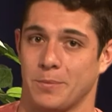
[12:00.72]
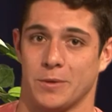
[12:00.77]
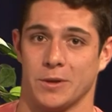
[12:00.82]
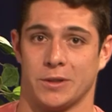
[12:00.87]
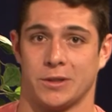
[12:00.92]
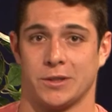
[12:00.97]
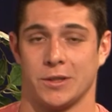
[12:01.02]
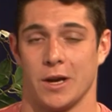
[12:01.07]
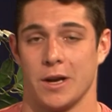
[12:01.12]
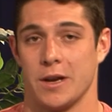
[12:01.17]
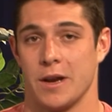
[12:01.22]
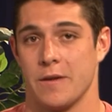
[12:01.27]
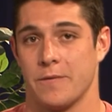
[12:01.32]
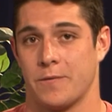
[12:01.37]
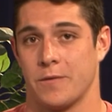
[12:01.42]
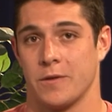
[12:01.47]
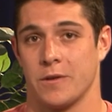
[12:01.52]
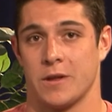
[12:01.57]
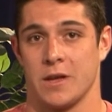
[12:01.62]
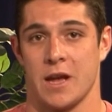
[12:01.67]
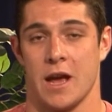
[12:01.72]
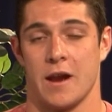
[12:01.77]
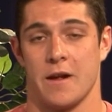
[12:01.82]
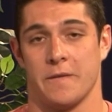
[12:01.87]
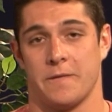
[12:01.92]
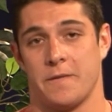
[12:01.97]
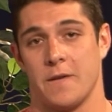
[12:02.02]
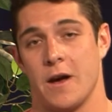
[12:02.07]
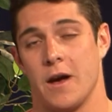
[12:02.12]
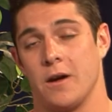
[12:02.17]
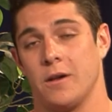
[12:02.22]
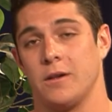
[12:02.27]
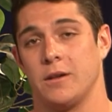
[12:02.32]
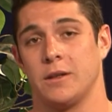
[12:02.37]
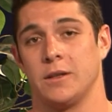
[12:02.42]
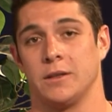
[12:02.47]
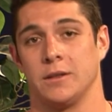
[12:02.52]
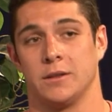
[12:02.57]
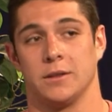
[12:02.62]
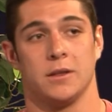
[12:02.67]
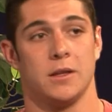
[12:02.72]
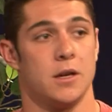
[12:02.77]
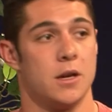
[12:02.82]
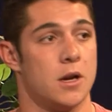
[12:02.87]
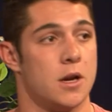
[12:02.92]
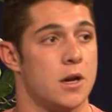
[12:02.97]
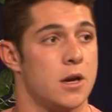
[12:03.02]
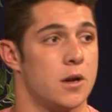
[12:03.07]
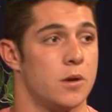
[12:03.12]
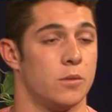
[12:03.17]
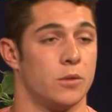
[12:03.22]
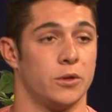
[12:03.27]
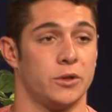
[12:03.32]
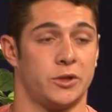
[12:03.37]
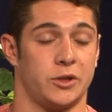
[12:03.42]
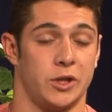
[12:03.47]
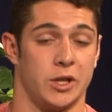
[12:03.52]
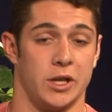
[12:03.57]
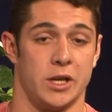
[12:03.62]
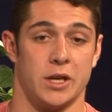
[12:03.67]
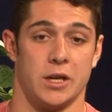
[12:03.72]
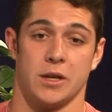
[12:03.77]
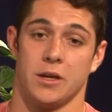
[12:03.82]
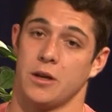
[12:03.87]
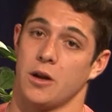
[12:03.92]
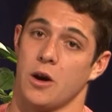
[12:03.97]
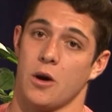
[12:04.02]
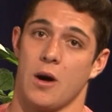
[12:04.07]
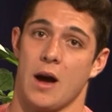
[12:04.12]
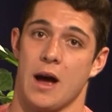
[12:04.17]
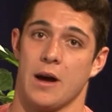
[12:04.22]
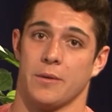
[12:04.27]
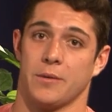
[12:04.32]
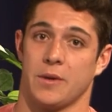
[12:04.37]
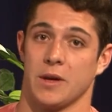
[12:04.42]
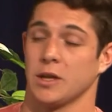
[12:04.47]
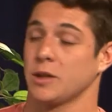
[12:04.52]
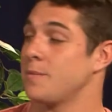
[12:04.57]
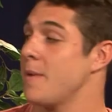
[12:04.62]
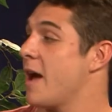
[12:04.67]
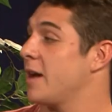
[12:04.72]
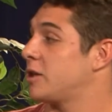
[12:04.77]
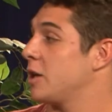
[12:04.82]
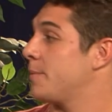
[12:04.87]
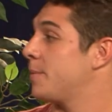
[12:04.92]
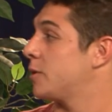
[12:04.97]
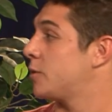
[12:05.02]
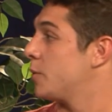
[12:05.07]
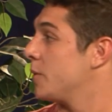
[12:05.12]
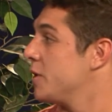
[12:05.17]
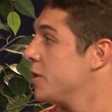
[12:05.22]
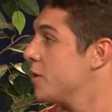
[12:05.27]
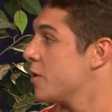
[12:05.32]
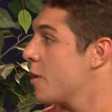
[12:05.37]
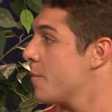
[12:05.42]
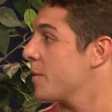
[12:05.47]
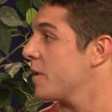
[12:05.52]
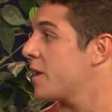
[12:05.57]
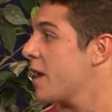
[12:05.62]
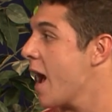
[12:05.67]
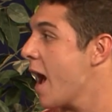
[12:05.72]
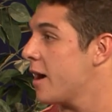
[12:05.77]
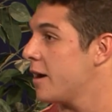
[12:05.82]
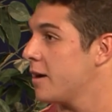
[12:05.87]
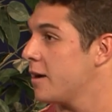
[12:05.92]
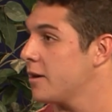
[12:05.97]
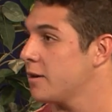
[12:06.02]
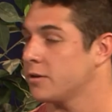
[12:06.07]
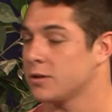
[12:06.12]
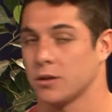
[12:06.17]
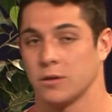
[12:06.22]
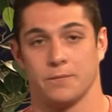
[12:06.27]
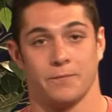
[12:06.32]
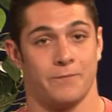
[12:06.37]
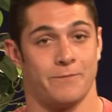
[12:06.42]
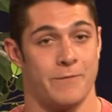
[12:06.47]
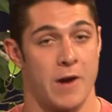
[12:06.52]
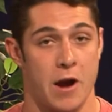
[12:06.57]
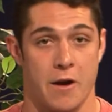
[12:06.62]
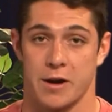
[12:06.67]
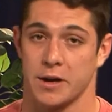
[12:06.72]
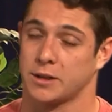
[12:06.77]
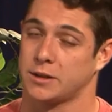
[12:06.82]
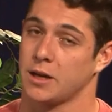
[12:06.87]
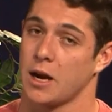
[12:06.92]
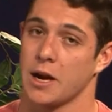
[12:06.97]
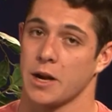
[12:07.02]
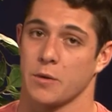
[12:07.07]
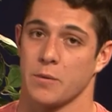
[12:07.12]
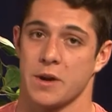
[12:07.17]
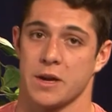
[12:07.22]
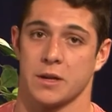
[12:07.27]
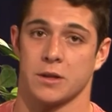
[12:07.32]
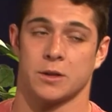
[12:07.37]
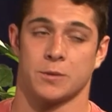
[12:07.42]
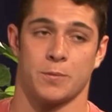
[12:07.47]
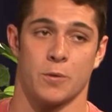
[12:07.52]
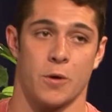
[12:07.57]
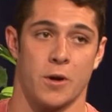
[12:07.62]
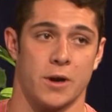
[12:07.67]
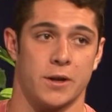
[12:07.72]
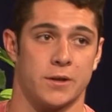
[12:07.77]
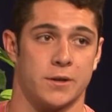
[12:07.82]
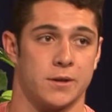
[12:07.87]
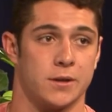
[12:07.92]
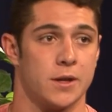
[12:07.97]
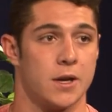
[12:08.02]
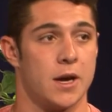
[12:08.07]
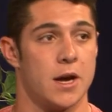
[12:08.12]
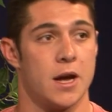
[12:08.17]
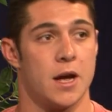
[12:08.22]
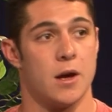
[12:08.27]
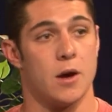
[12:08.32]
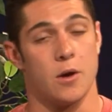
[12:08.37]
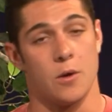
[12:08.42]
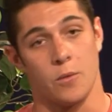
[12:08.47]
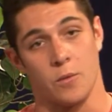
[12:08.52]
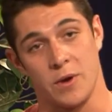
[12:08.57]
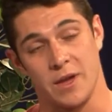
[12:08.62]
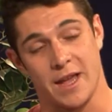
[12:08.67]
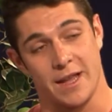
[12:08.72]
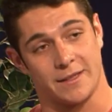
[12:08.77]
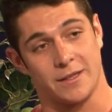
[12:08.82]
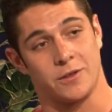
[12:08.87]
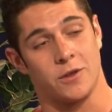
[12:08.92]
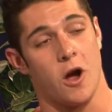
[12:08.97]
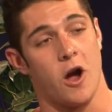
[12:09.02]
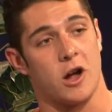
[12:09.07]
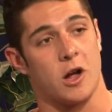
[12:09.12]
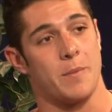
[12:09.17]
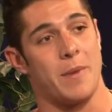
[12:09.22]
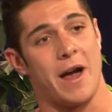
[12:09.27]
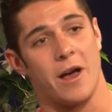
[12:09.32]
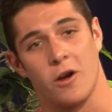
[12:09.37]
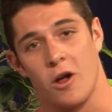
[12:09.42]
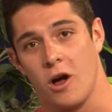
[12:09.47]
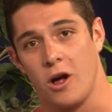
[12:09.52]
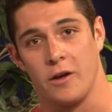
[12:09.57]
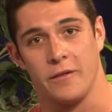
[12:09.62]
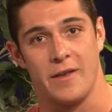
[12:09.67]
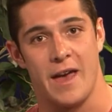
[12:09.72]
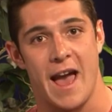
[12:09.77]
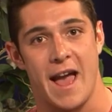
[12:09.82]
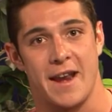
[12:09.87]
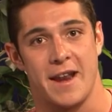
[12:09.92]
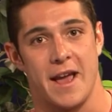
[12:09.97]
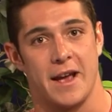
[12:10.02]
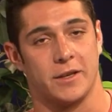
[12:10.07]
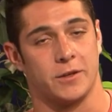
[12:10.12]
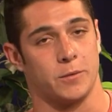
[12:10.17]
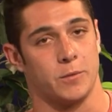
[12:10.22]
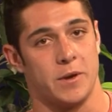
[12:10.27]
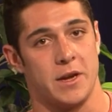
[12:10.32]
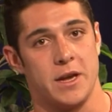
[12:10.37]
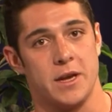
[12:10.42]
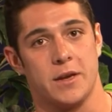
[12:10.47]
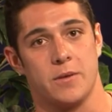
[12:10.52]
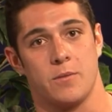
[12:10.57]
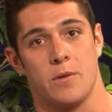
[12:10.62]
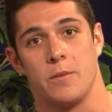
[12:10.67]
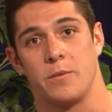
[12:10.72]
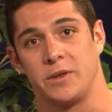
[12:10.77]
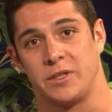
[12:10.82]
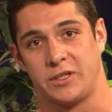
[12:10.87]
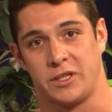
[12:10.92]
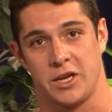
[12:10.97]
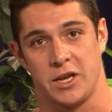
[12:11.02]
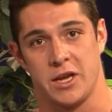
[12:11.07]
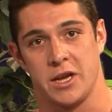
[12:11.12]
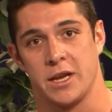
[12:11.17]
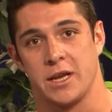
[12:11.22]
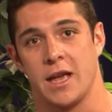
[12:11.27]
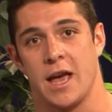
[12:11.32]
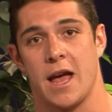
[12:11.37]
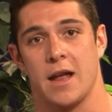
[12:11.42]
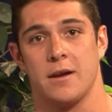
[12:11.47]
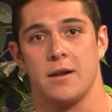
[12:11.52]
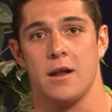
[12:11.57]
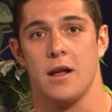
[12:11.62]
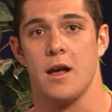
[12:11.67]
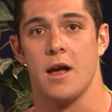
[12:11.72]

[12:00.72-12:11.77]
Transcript: this Sunday for the NFL, and we'll see, you know, how things match up between Europe and Canada. It was a very exciting week in sports. We get to talk about all of that next week when we see you again.